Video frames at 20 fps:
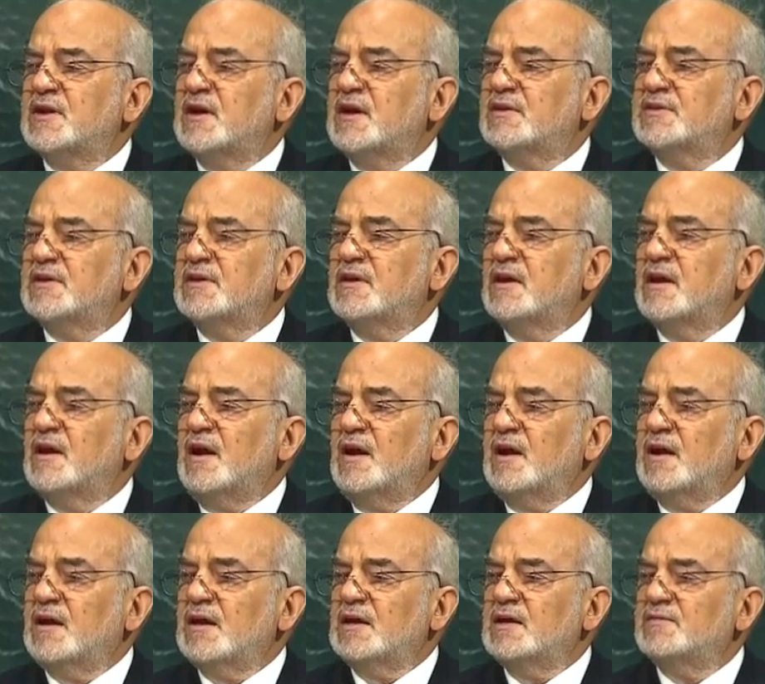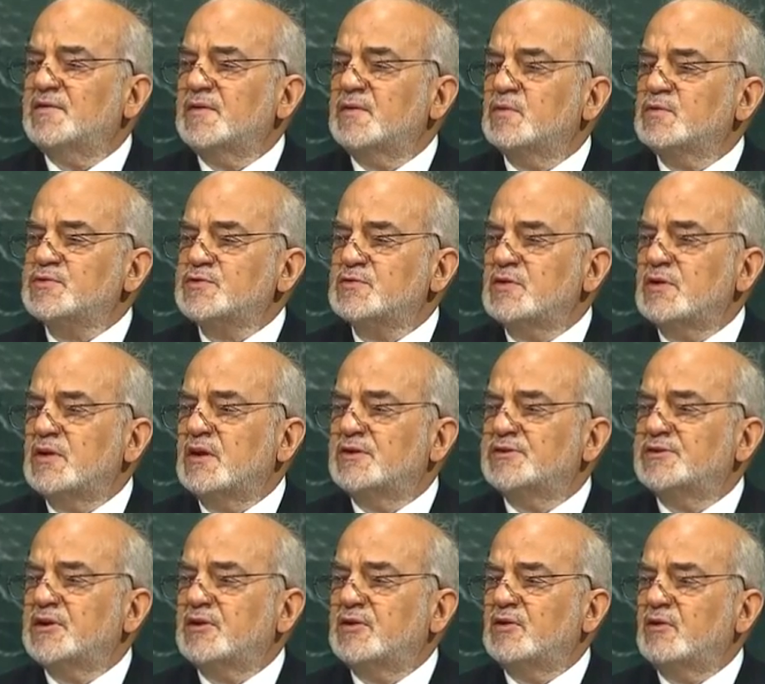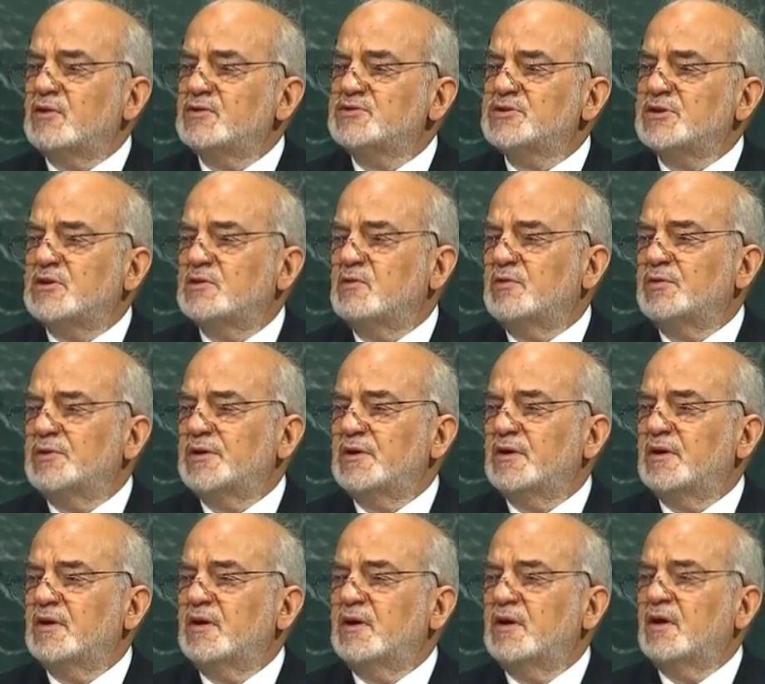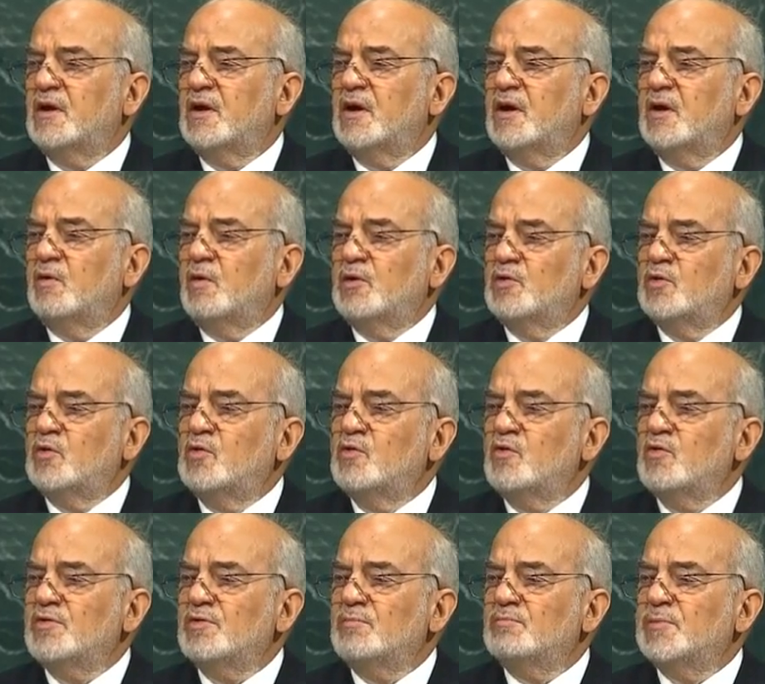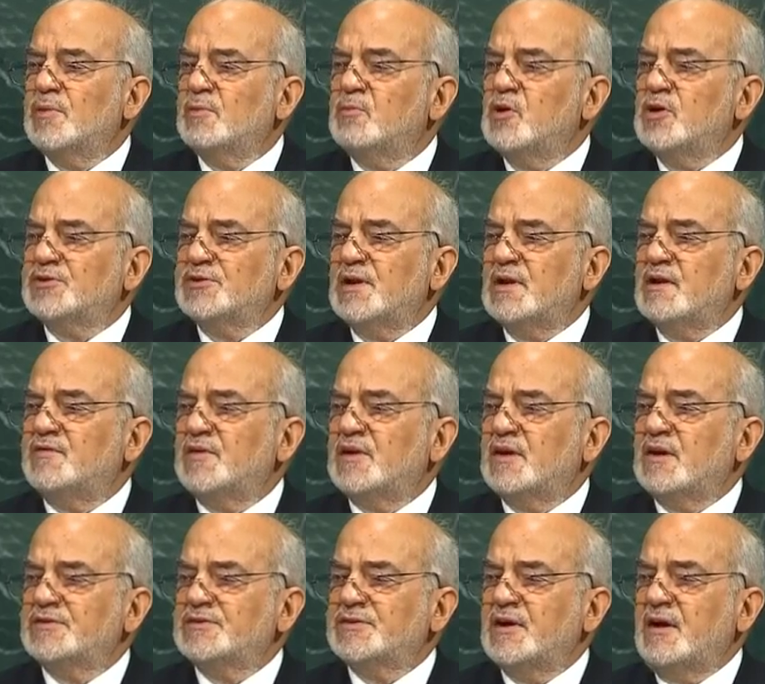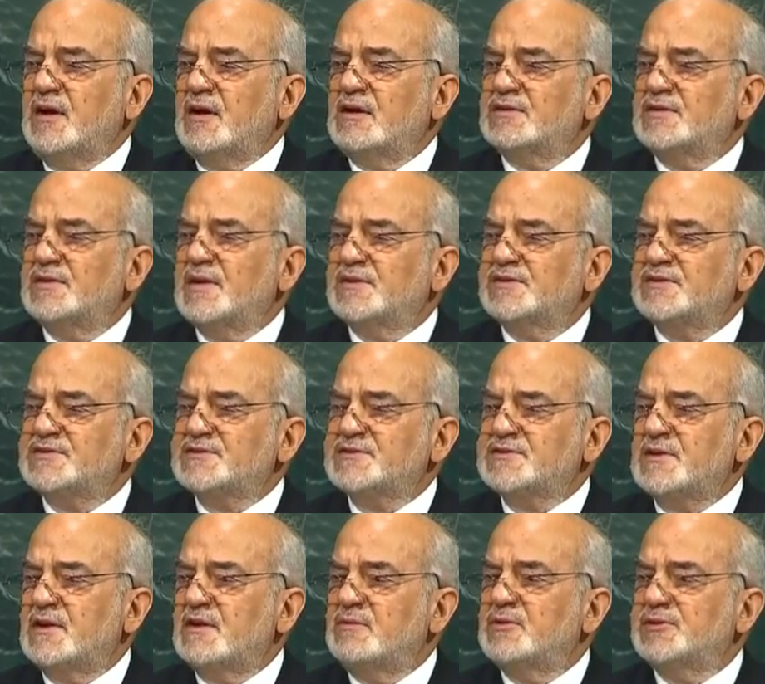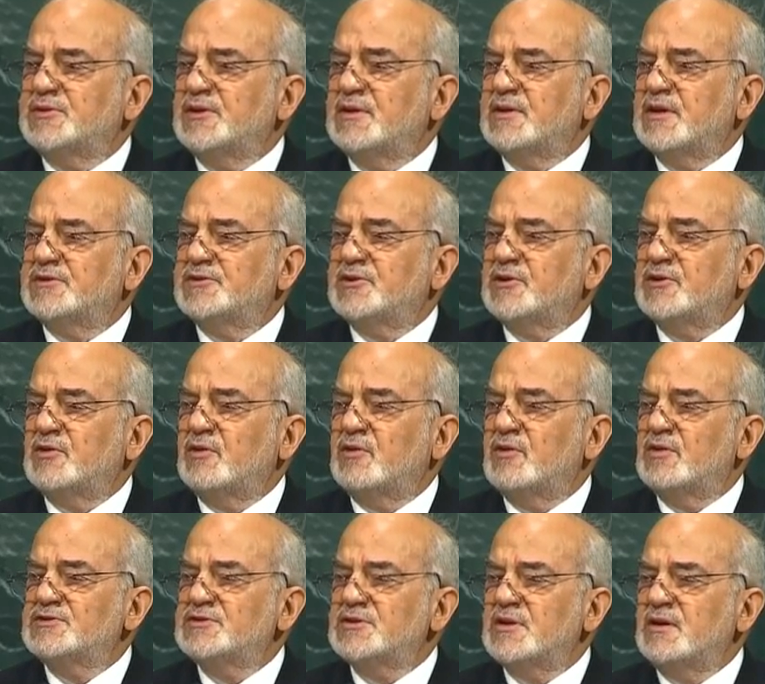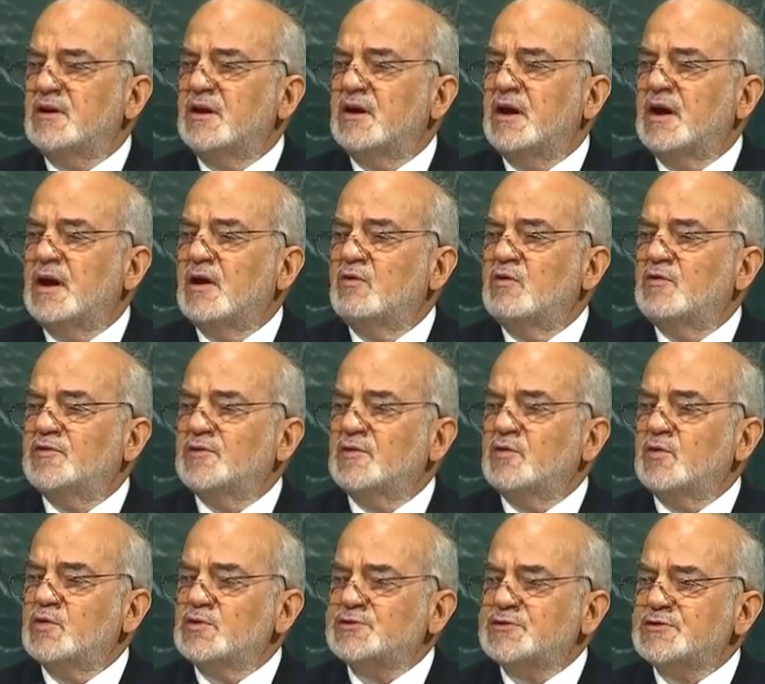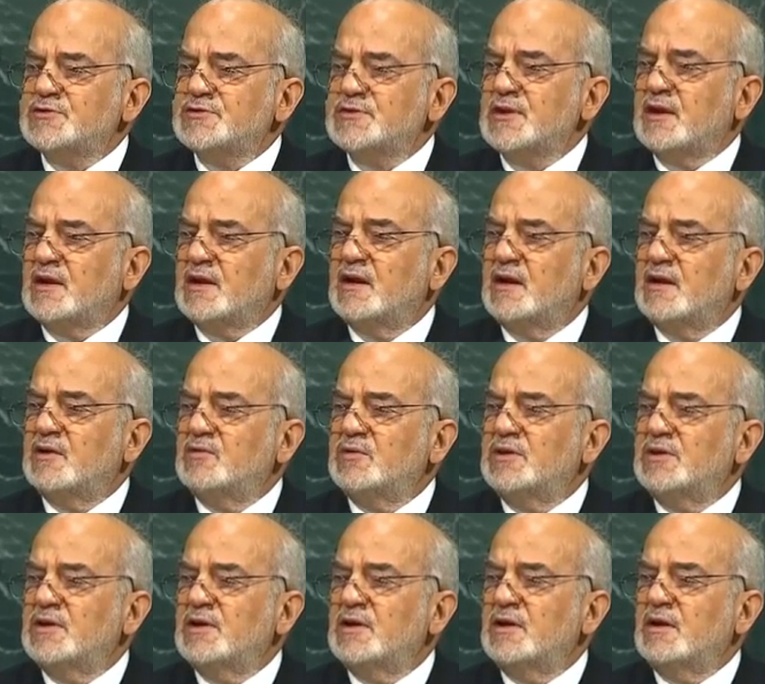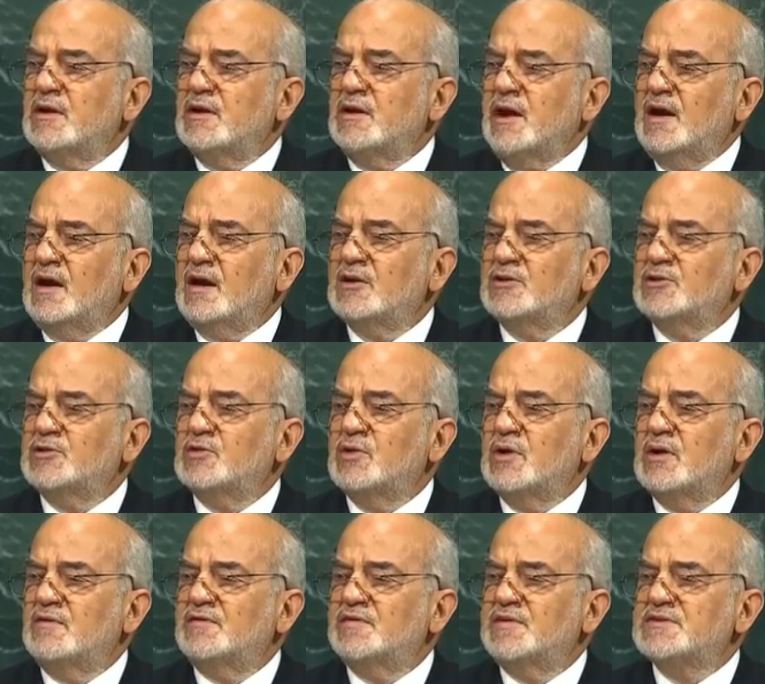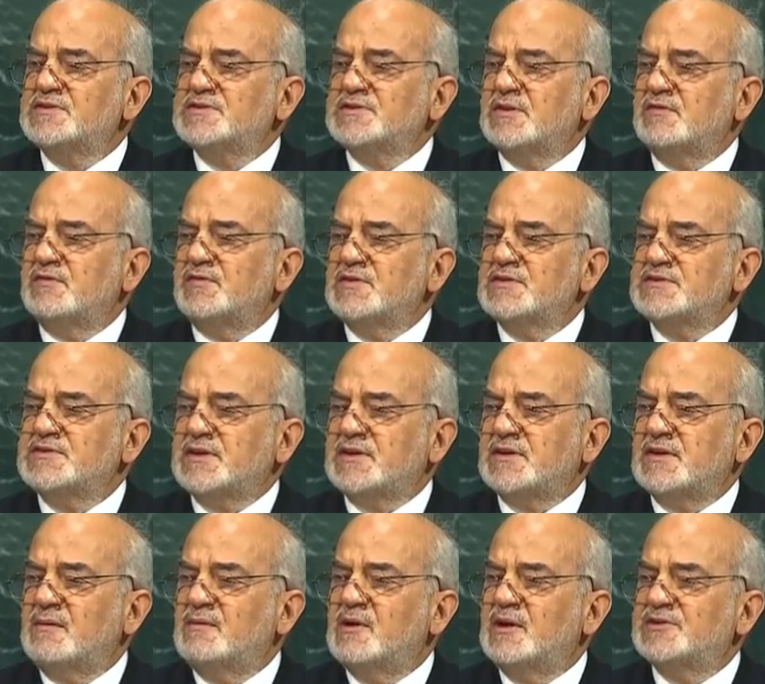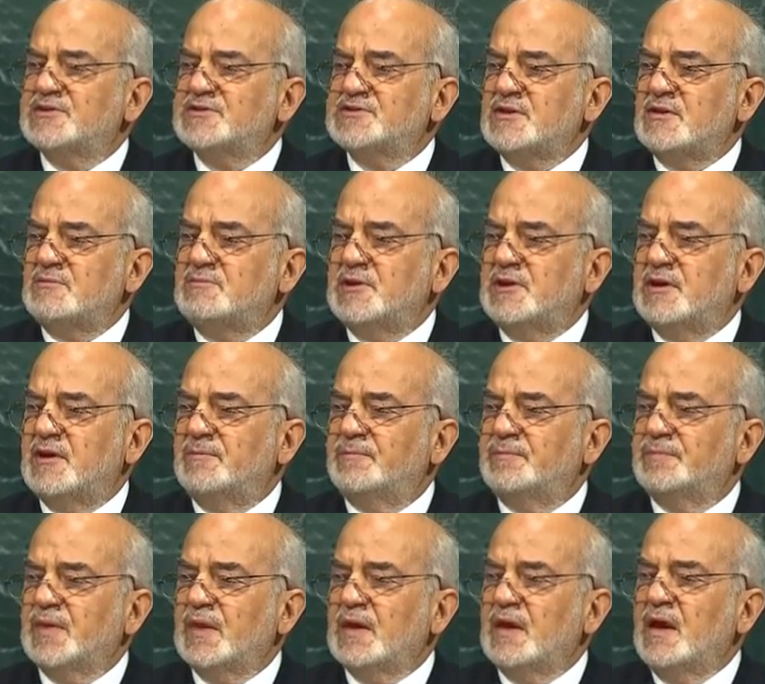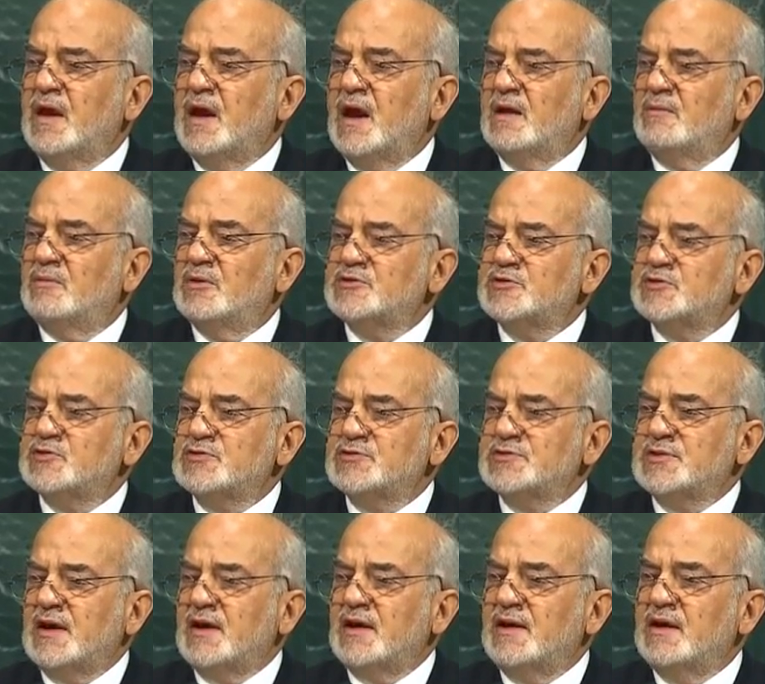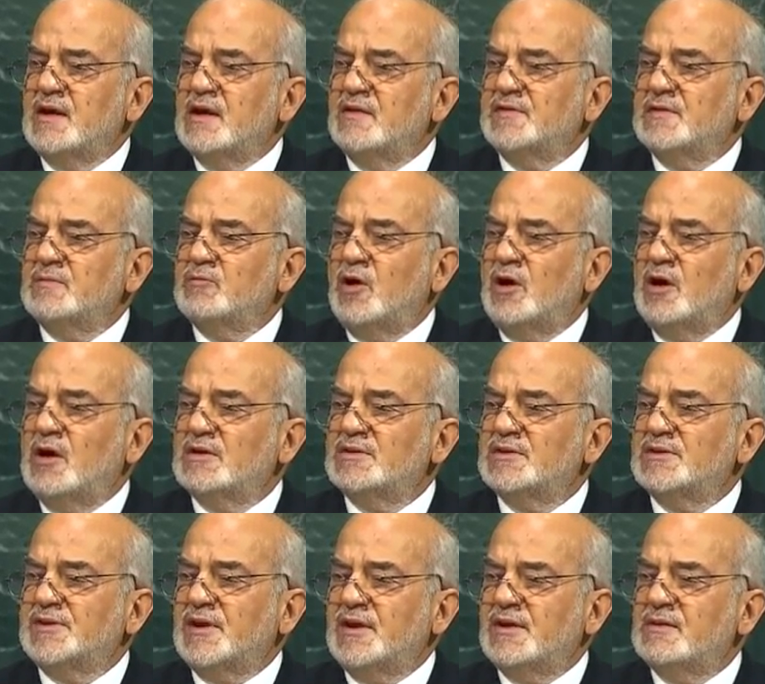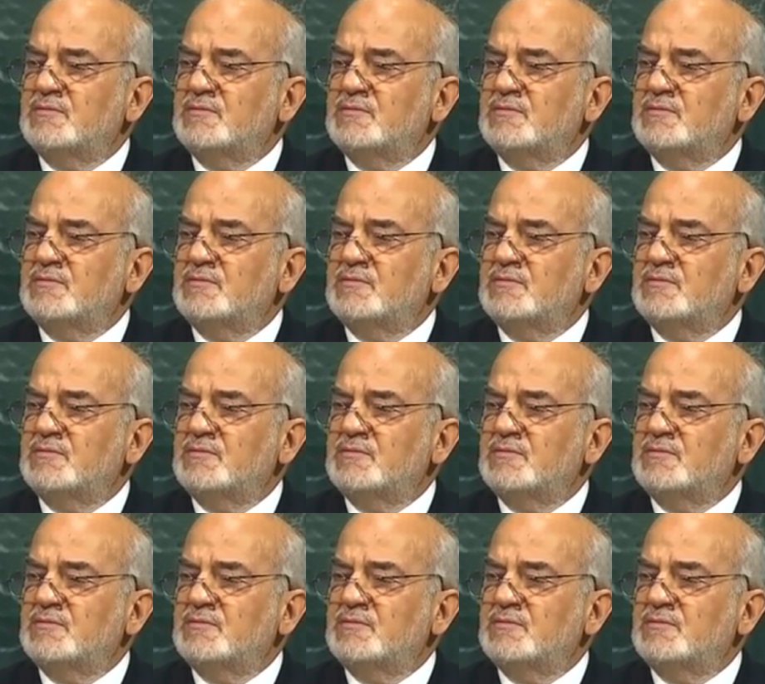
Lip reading: kindred nuclear countries to build a nuclear reactor for peaceful purposes in Iraq, to acquire this nuclear technology and relaunch various technology